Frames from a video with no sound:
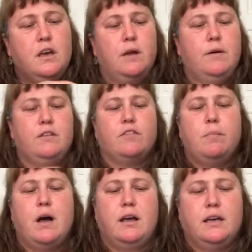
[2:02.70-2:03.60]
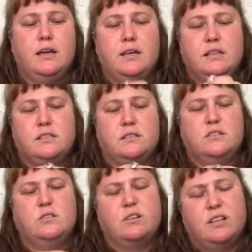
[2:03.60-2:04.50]
Anyway, the front pocket is,
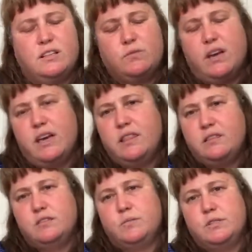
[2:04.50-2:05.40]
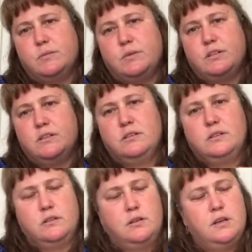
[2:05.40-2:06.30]
oh, that's why I hate this stupid zipper.
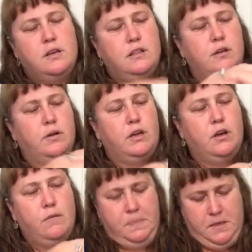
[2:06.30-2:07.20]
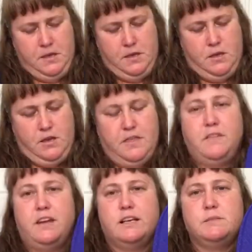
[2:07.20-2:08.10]
There we go. Then
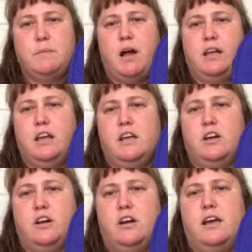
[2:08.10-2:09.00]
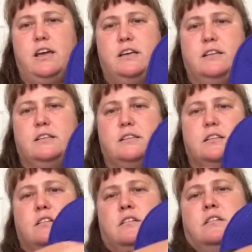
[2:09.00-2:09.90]
the next pocket here
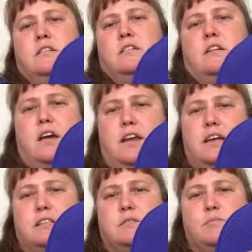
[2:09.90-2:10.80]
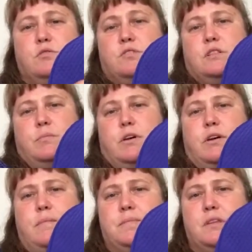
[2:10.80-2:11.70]
is a nice smooth
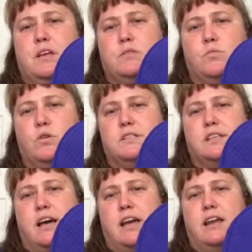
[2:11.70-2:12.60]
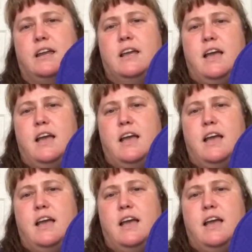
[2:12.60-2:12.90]
zipper. It's one side.